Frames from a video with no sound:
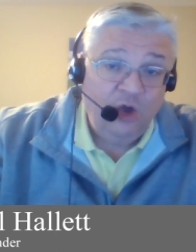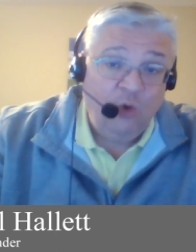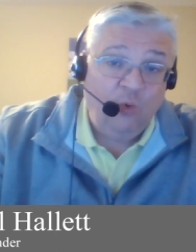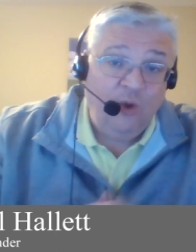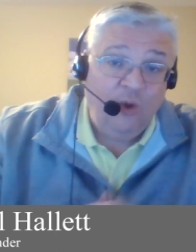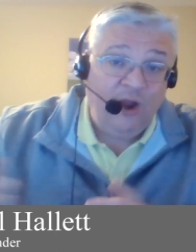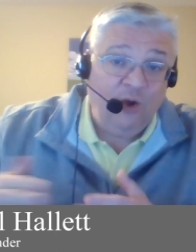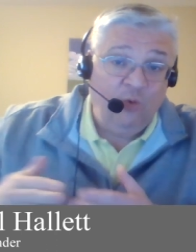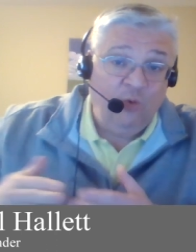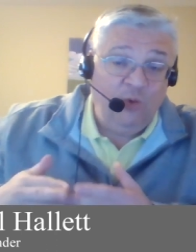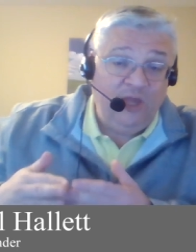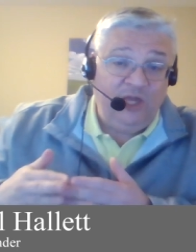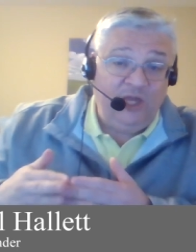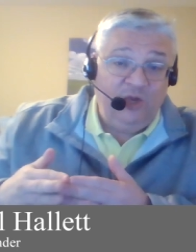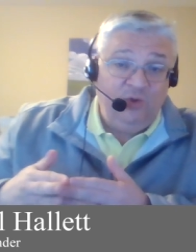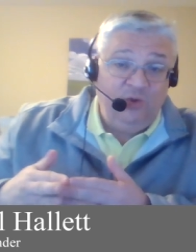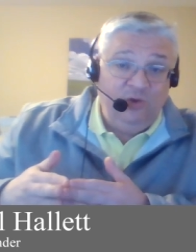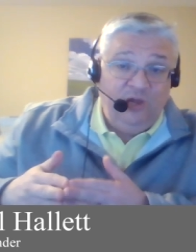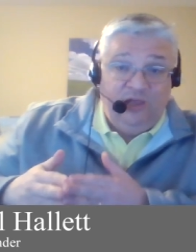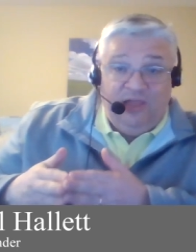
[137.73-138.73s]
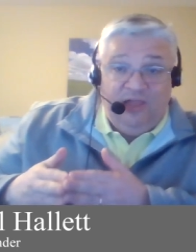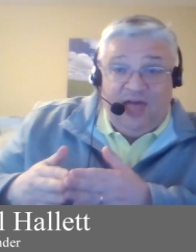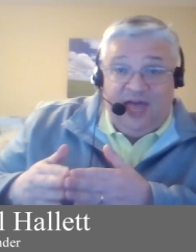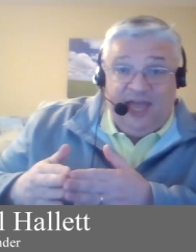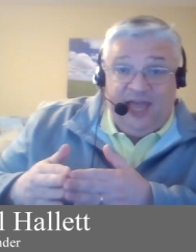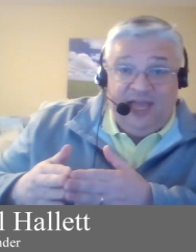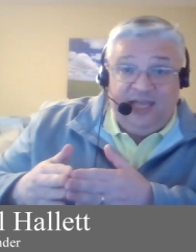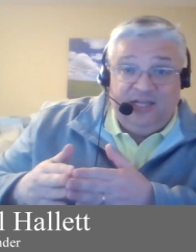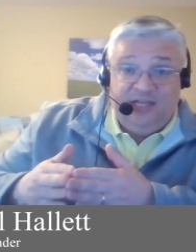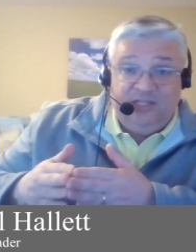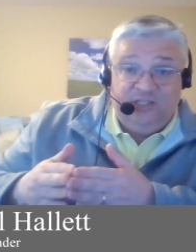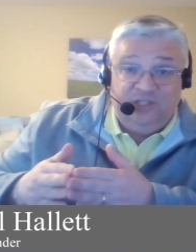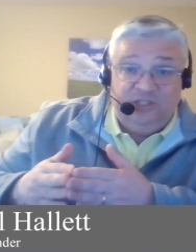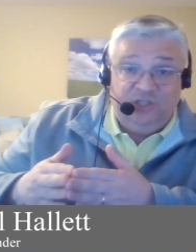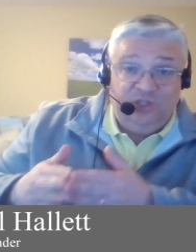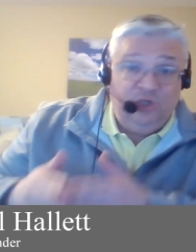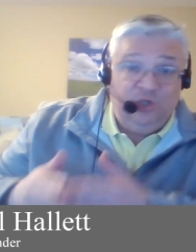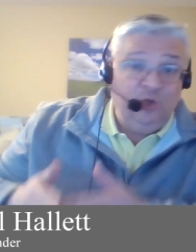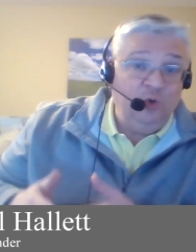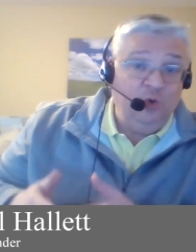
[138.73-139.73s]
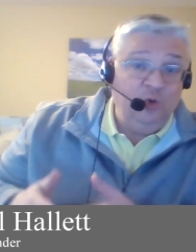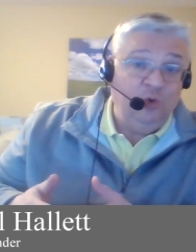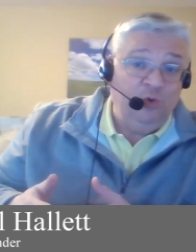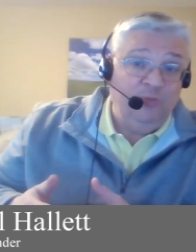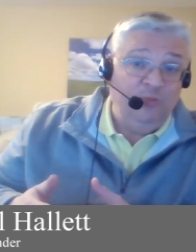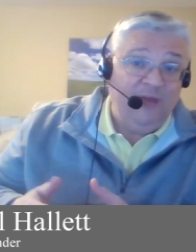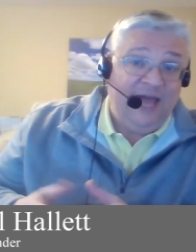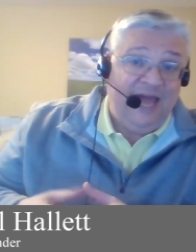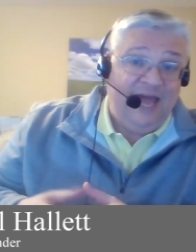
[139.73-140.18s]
where we utilize Zoom